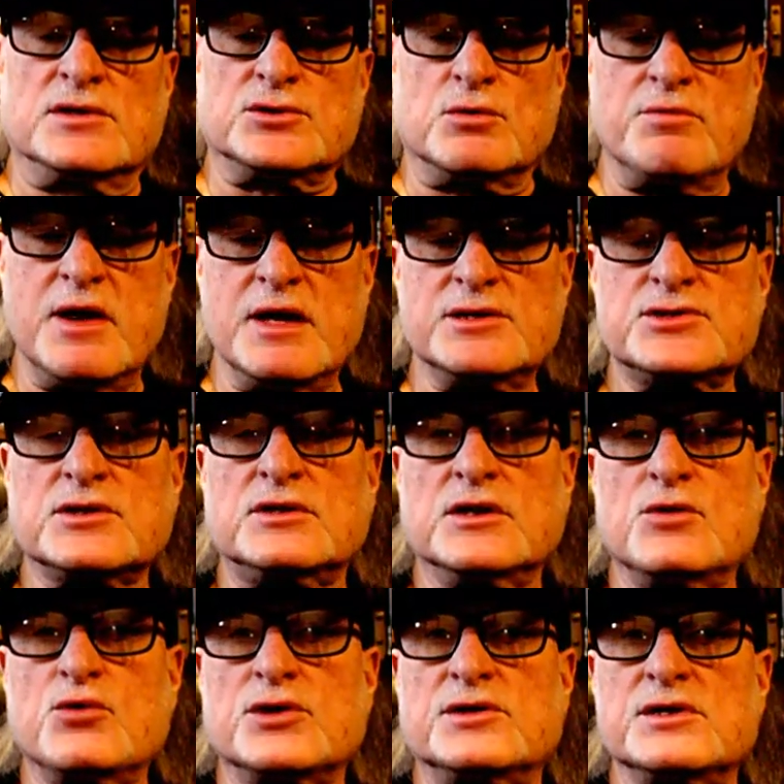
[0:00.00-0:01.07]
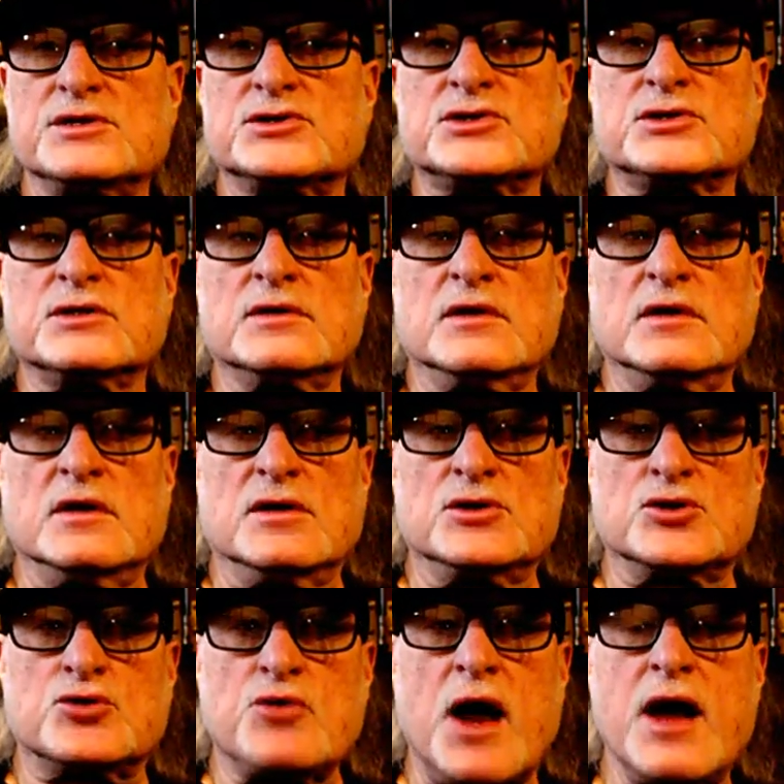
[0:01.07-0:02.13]
So basically, what this
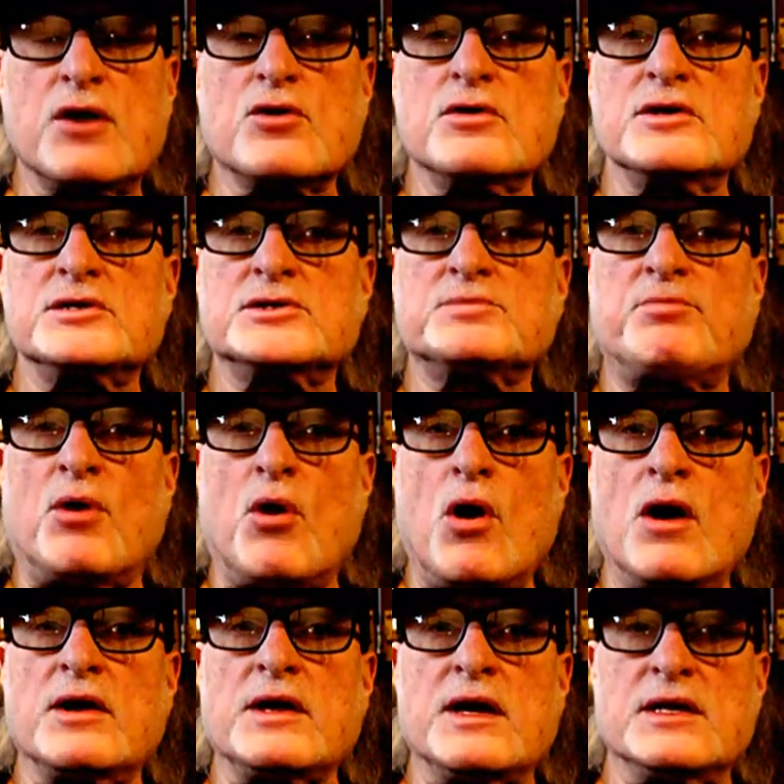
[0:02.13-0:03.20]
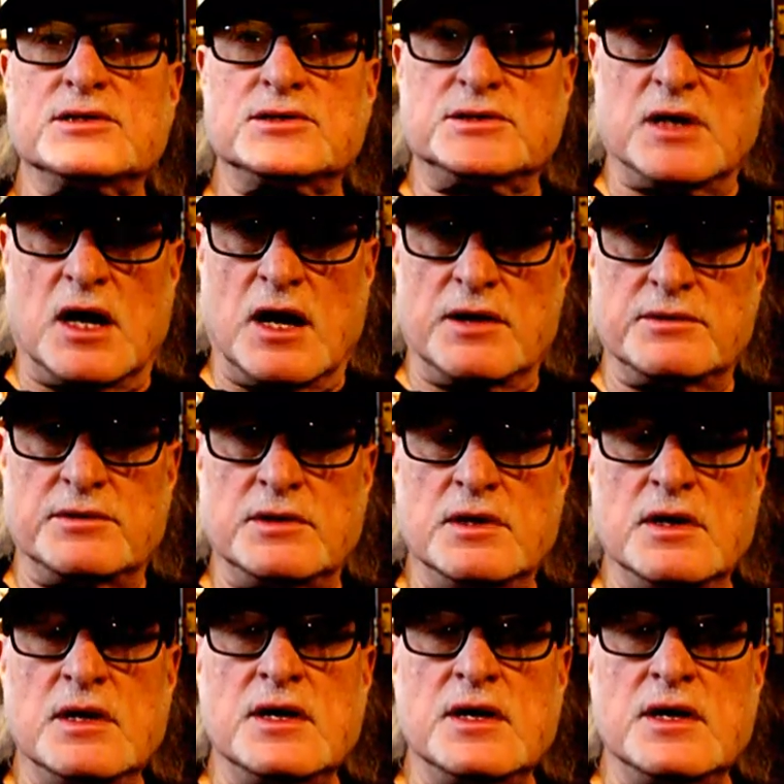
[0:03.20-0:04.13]
traitorous party has done